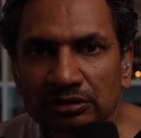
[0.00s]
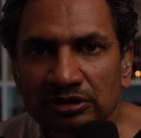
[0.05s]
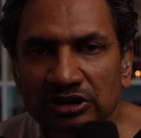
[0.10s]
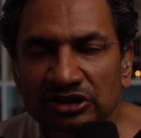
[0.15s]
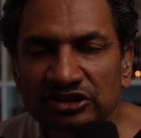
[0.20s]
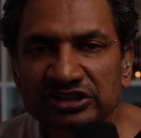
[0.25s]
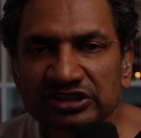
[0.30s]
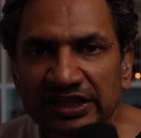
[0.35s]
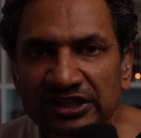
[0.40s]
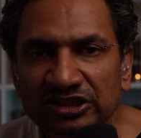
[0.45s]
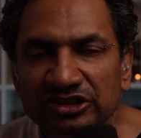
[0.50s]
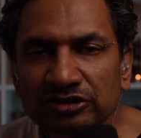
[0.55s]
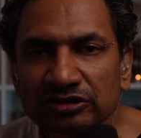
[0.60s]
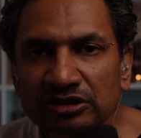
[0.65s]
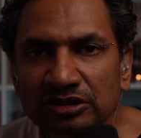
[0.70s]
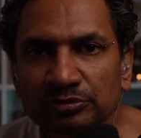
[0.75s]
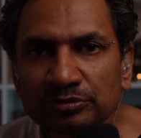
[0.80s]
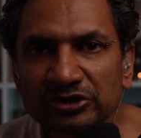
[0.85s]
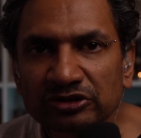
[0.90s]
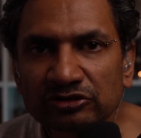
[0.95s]
the
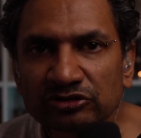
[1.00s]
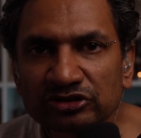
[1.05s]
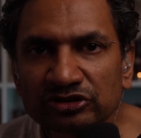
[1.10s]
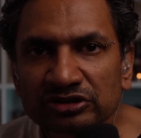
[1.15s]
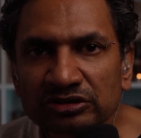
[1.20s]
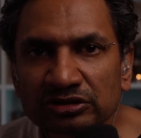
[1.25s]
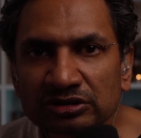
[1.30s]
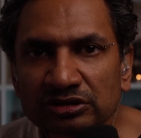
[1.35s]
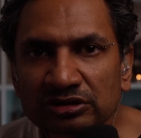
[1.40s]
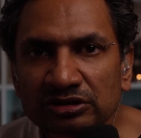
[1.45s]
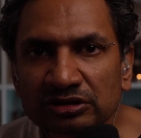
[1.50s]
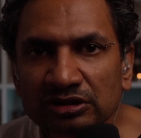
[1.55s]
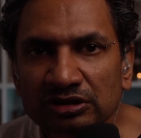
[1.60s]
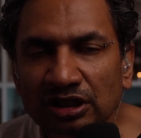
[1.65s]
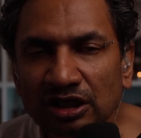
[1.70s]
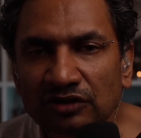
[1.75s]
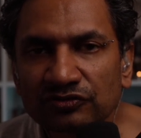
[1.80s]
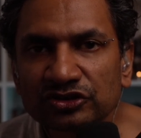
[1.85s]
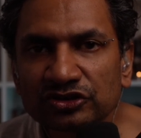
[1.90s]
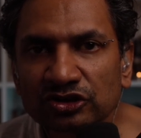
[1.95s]
sexual abuse
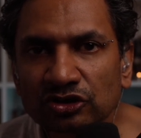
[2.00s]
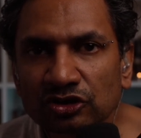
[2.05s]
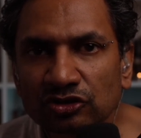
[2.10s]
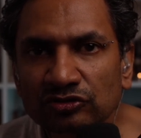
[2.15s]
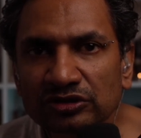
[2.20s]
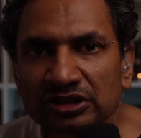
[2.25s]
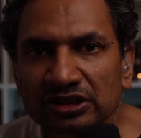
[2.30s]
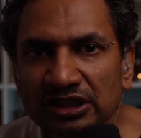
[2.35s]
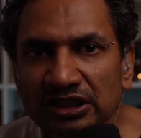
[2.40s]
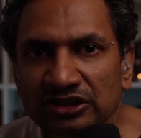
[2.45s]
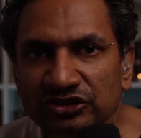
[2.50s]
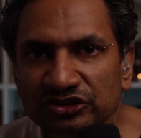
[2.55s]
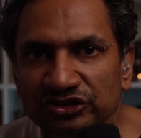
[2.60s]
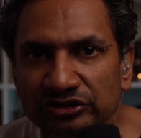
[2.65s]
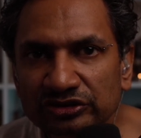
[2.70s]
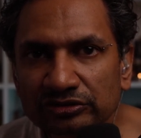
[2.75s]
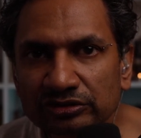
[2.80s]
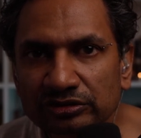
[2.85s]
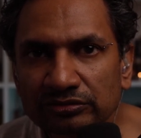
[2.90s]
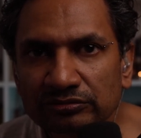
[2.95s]
of children in that
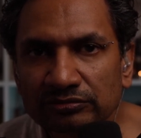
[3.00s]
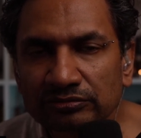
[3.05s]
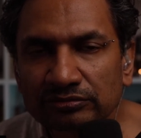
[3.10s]
school.